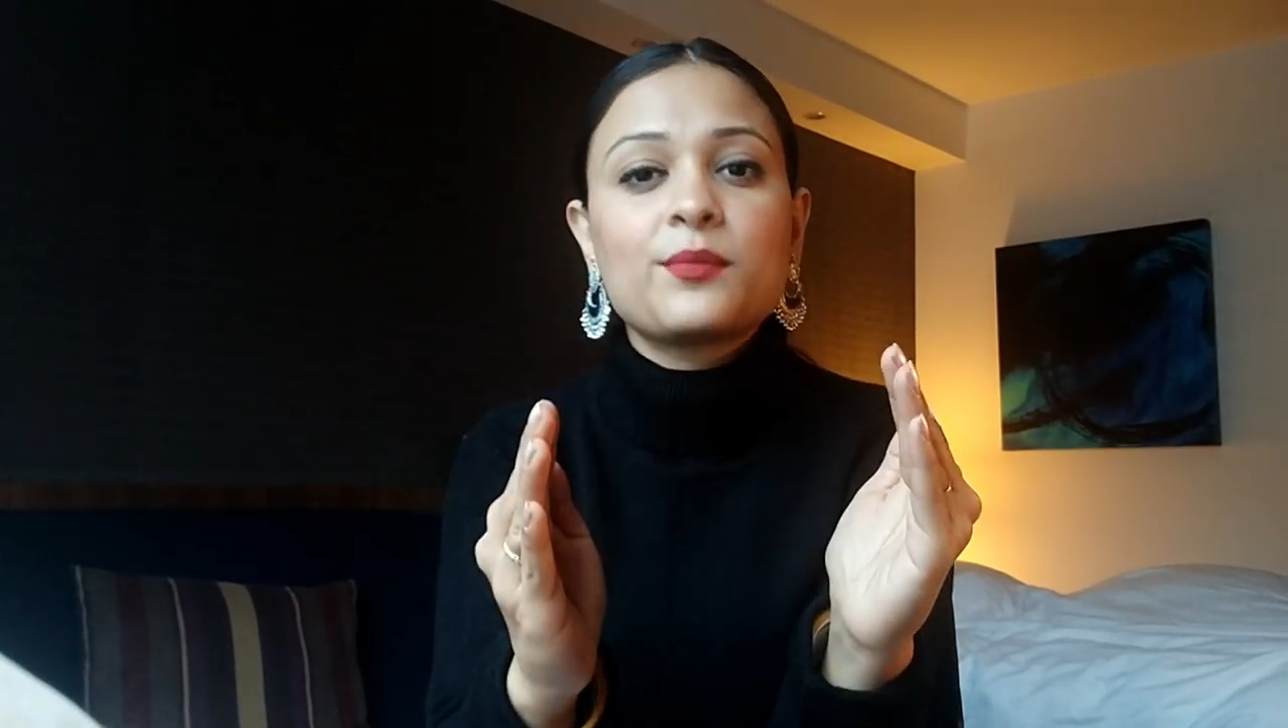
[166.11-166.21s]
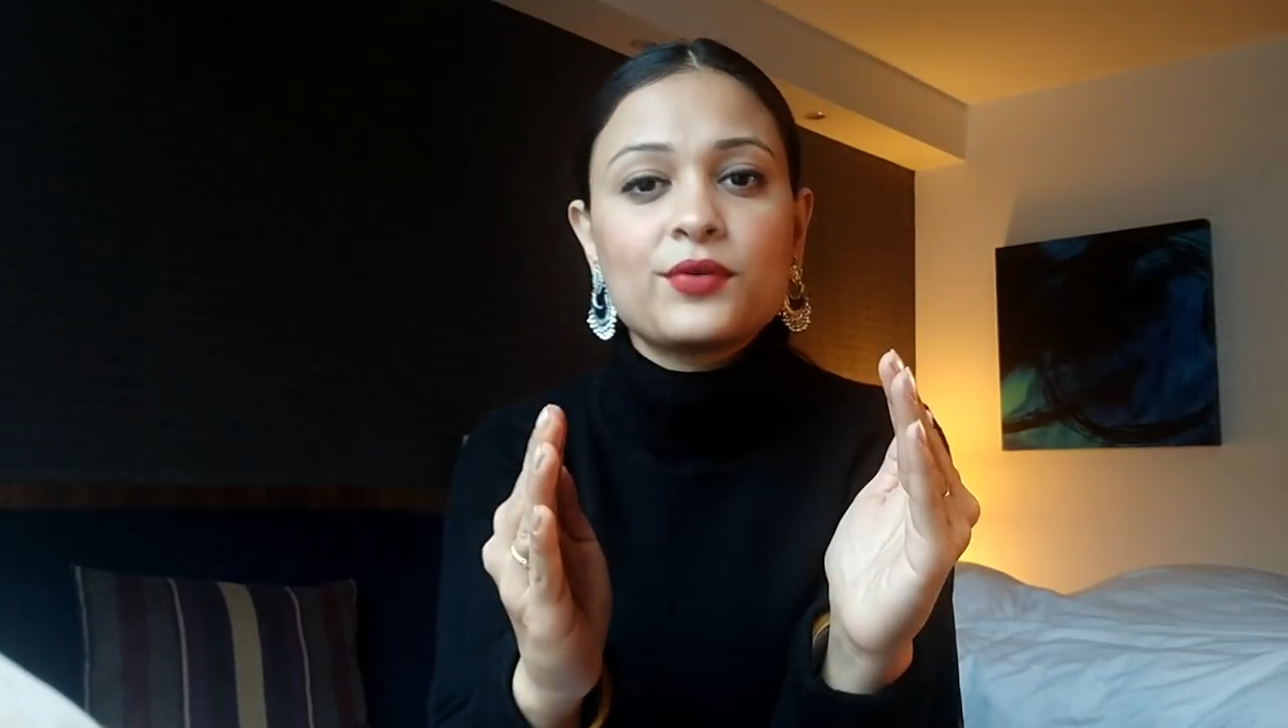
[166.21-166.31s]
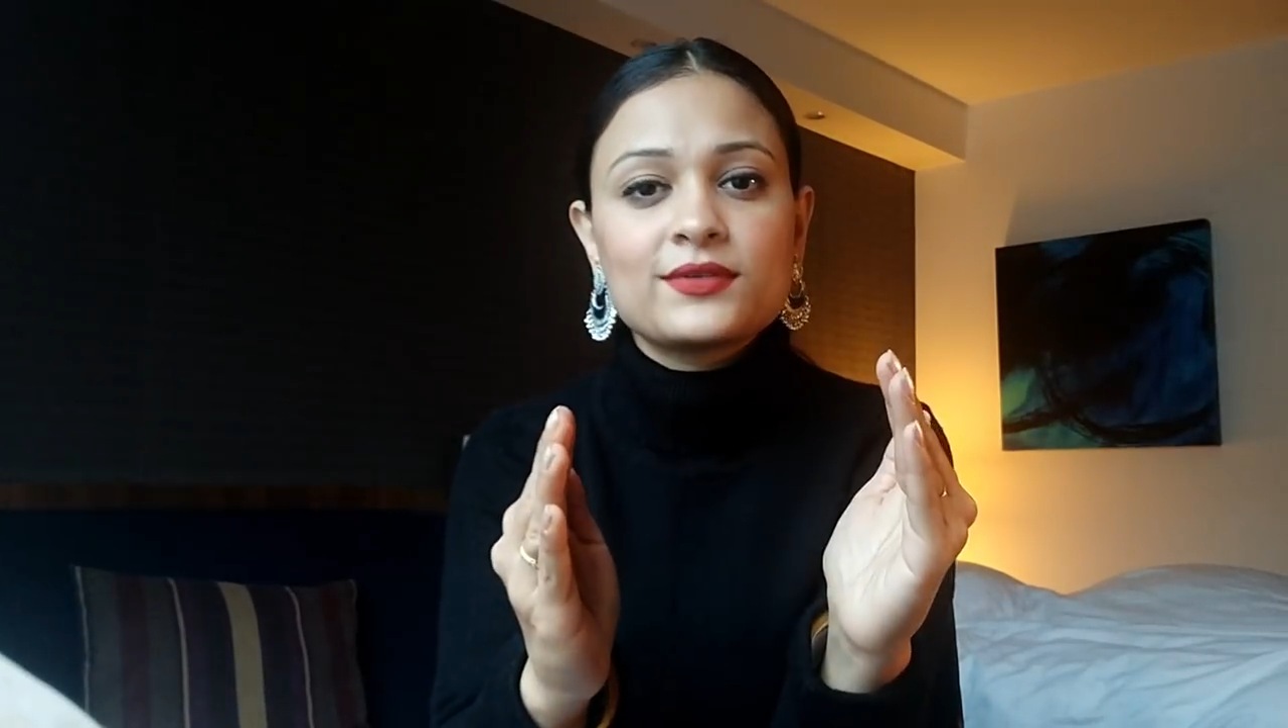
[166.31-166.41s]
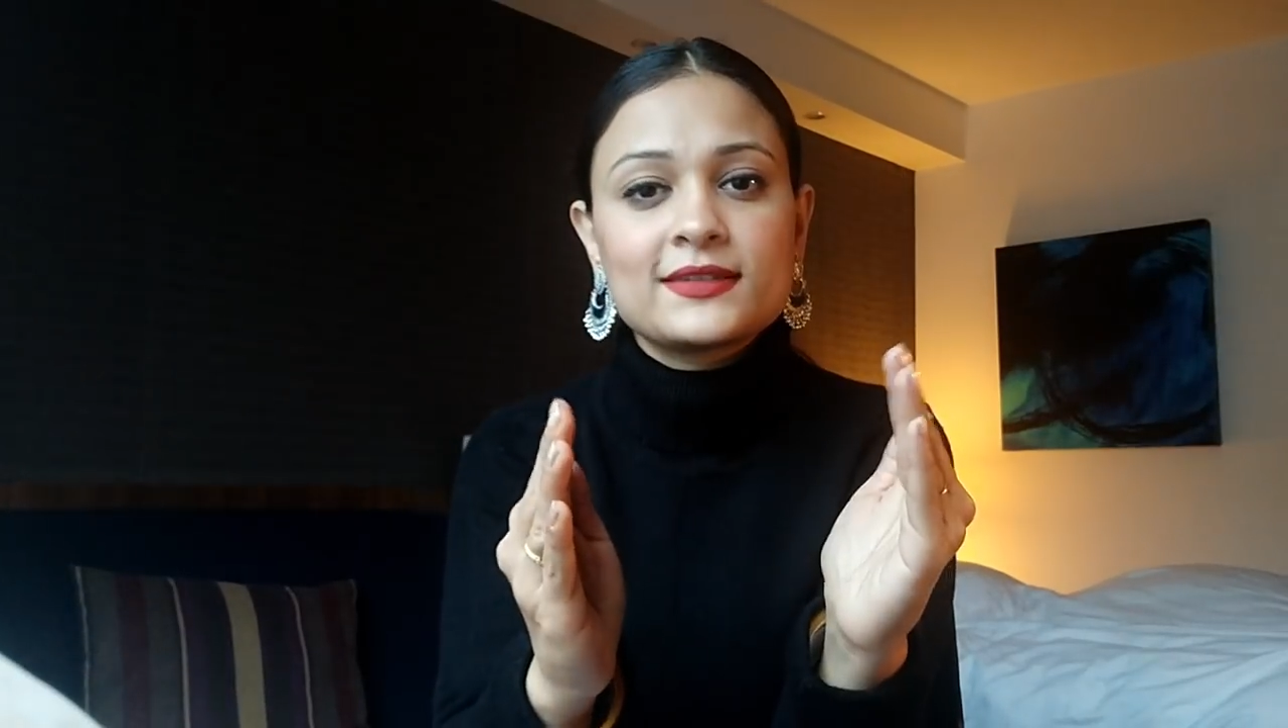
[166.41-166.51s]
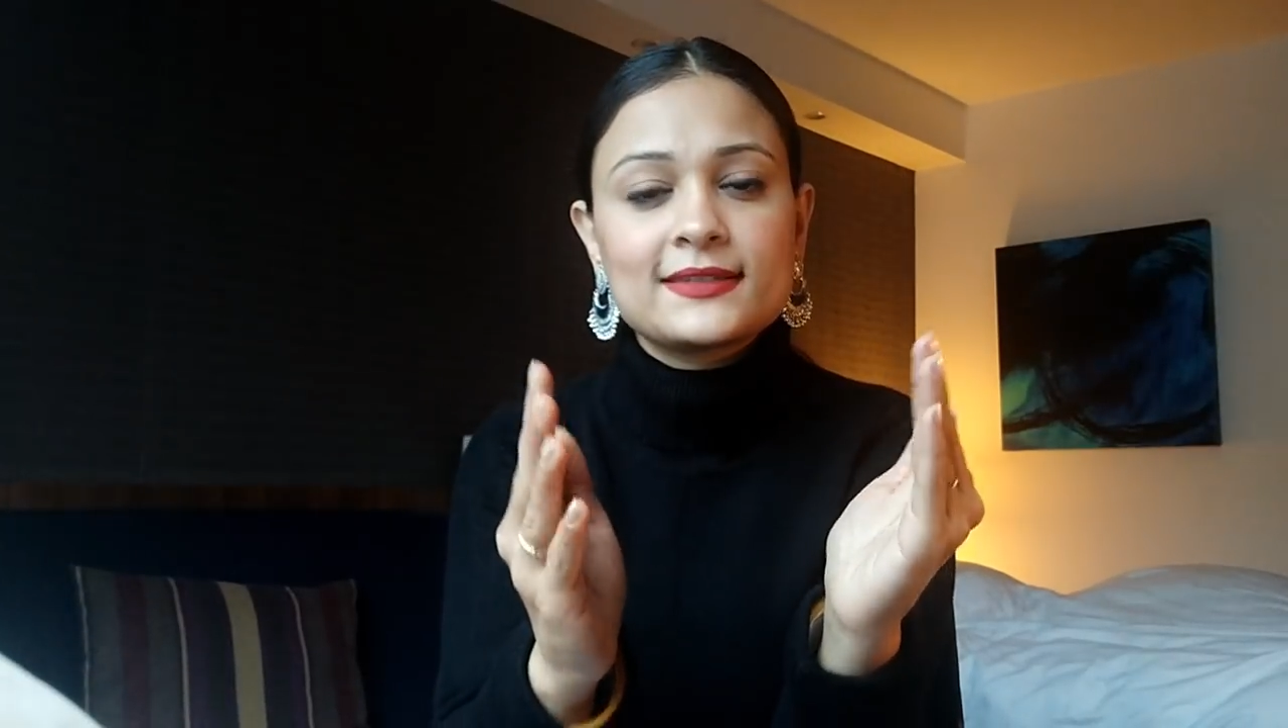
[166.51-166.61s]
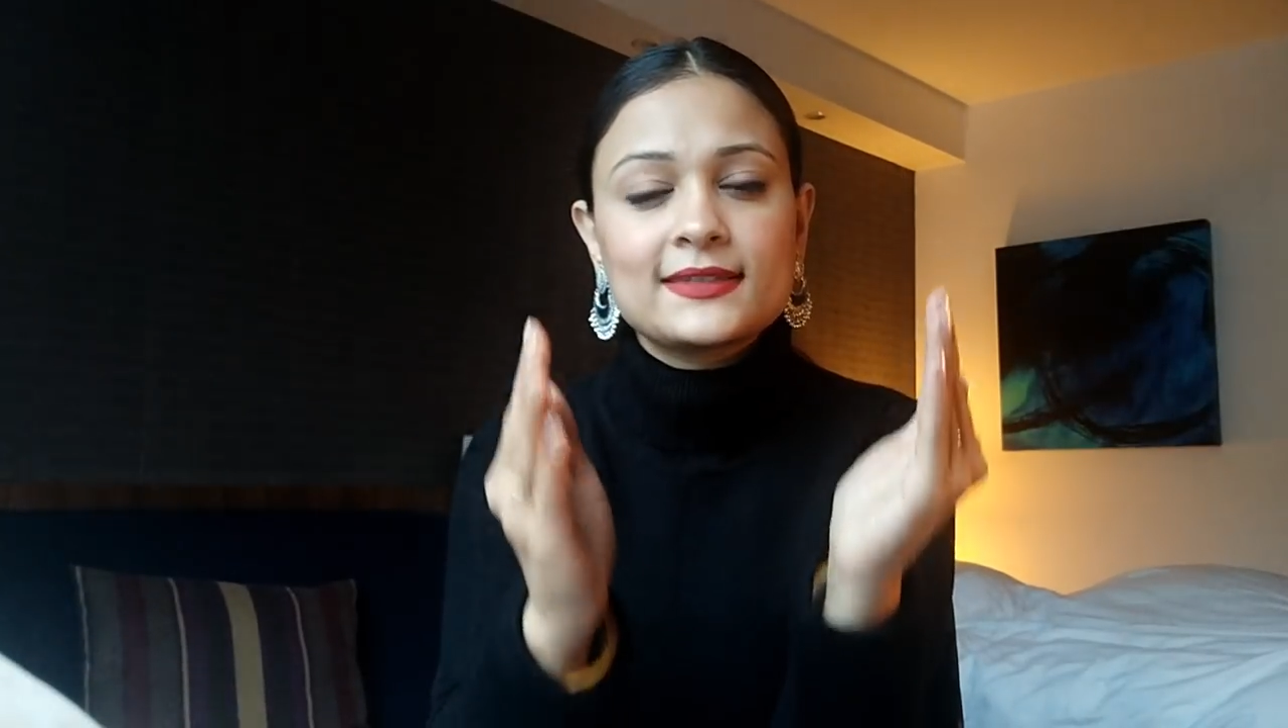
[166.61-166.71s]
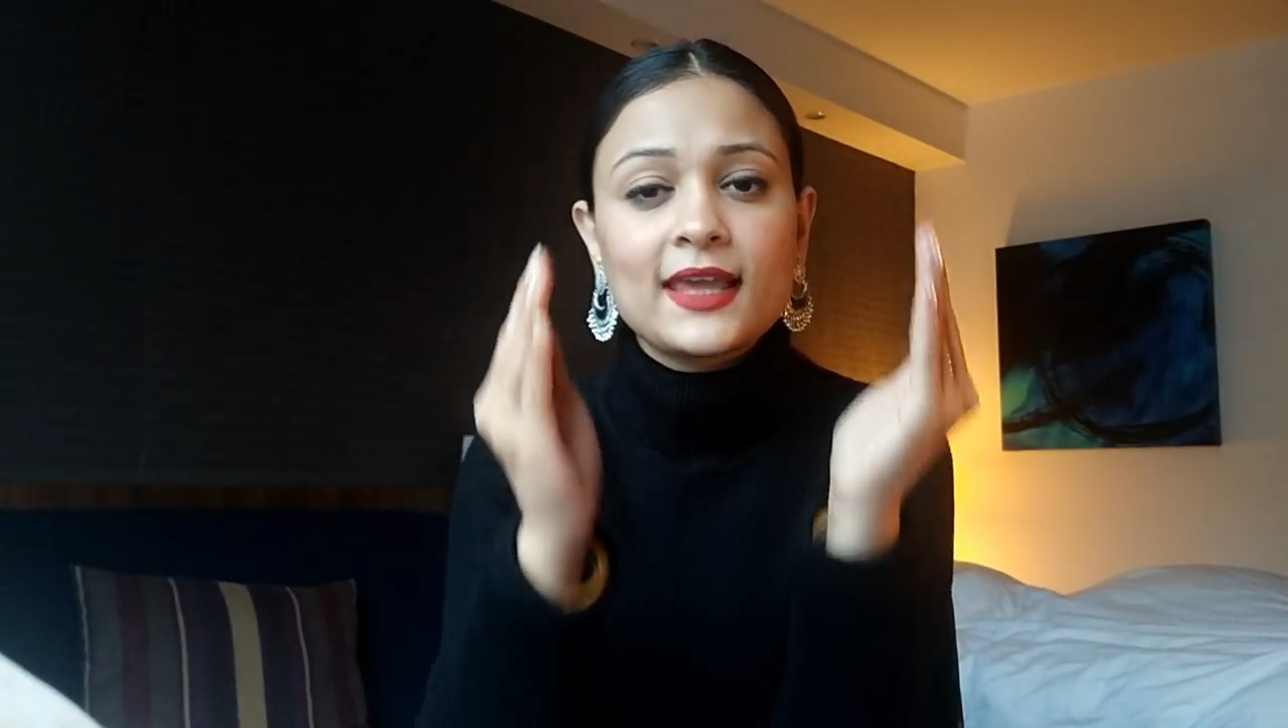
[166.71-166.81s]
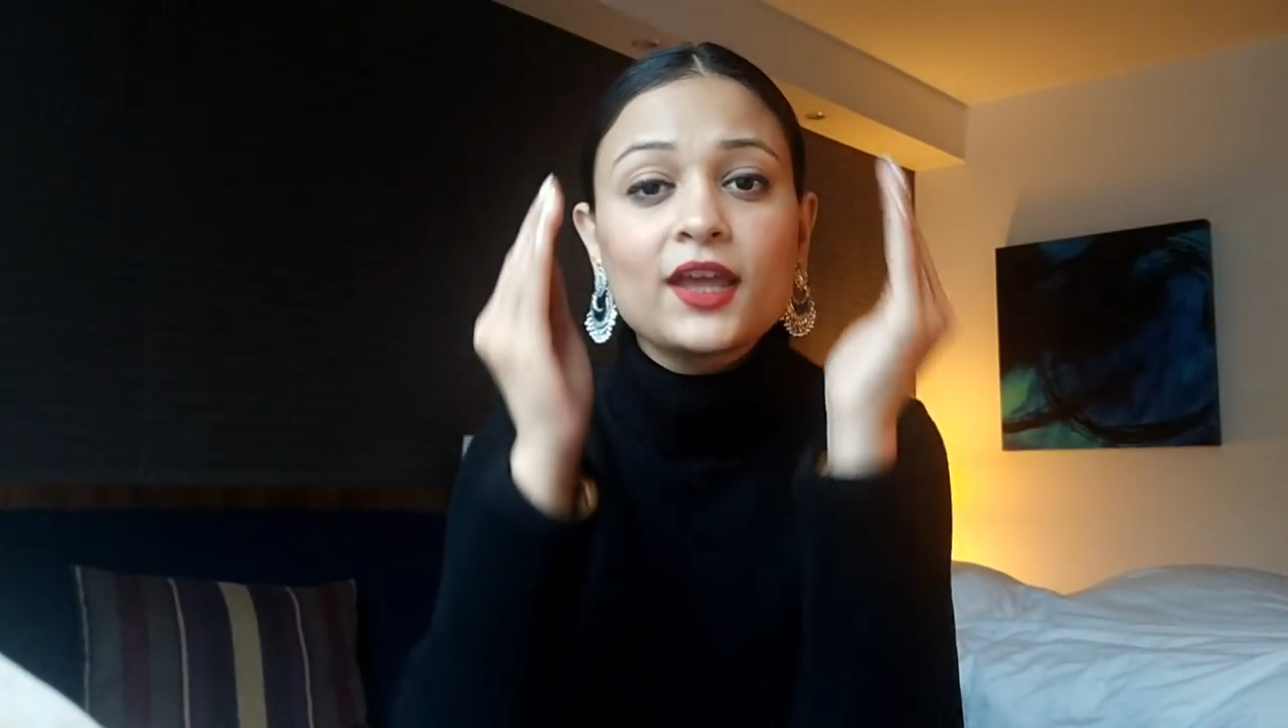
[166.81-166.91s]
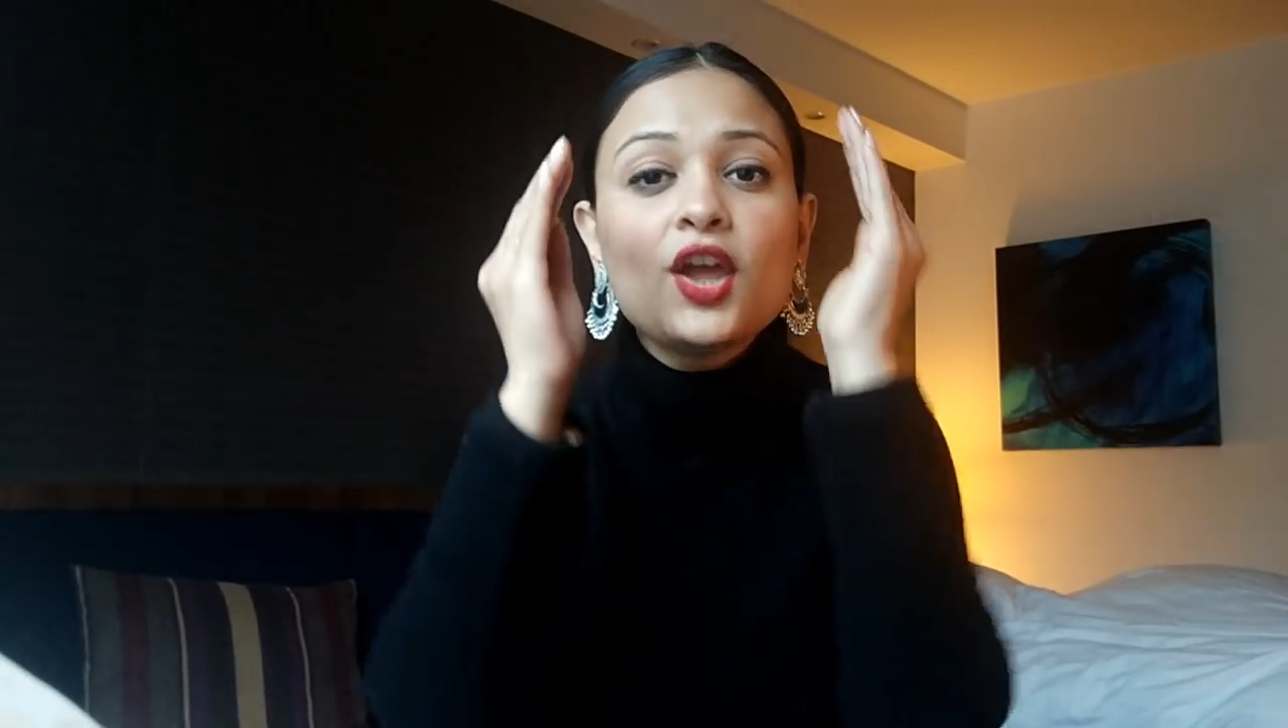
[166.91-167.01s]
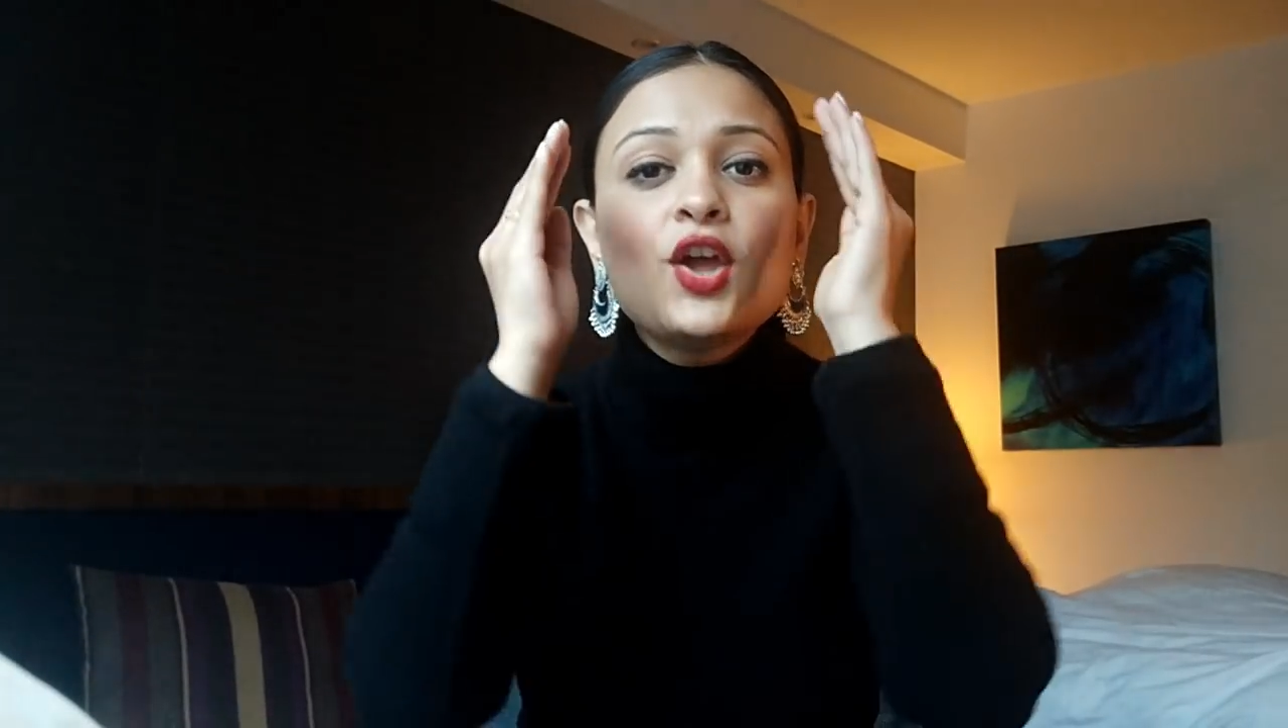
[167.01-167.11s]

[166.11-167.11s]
person is saying,